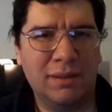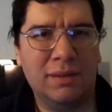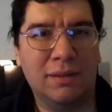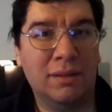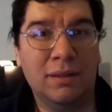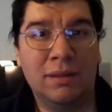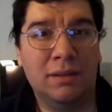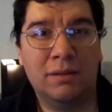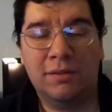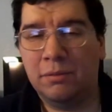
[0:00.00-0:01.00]
Yeah.
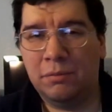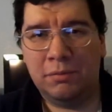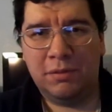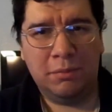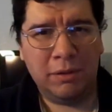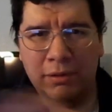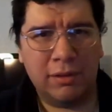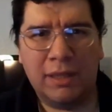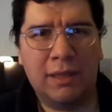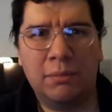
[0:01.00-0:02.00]
Some some very
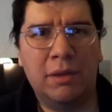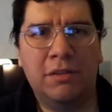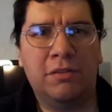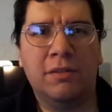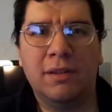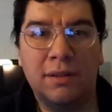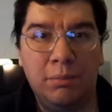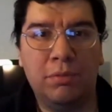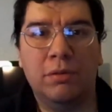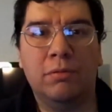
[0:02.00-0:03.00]
good animation that they
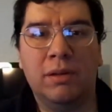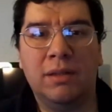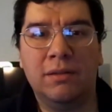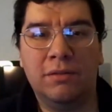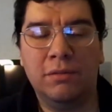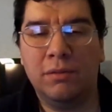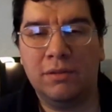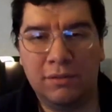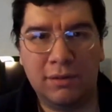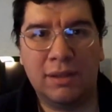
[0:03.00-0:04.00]
put right into
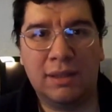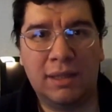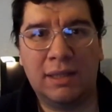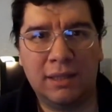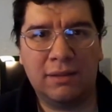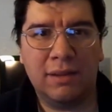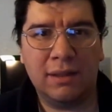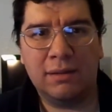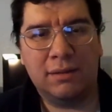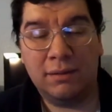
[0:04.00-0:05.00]
it, so I, I like
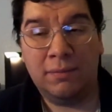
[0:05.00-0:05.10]
that.